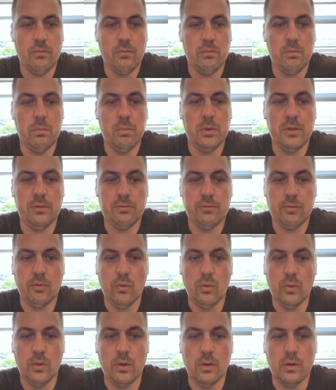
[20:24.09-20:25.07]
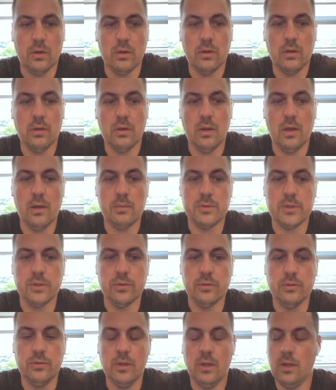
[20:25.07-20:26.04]
Before lab
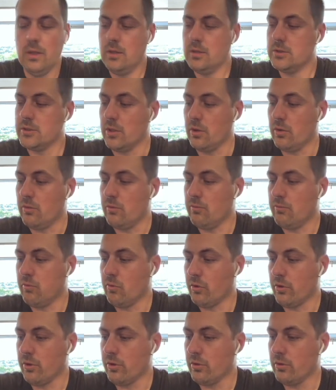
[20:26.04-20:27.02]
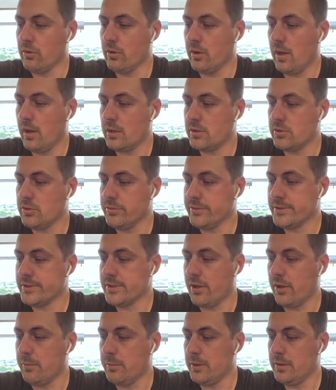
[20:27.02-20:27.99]
2. So for your actual
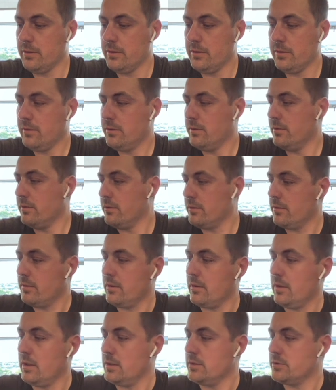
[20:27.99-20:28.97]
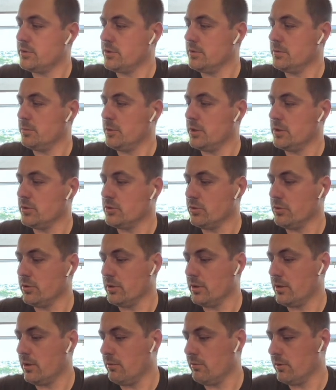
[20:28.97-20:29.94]
assignment, Let's just make sure I
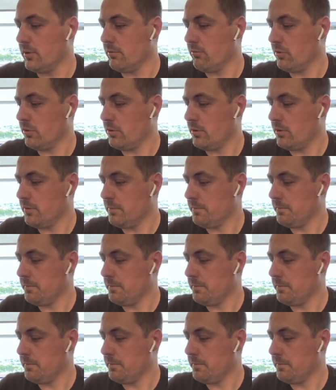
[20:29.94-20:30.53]
covered everything.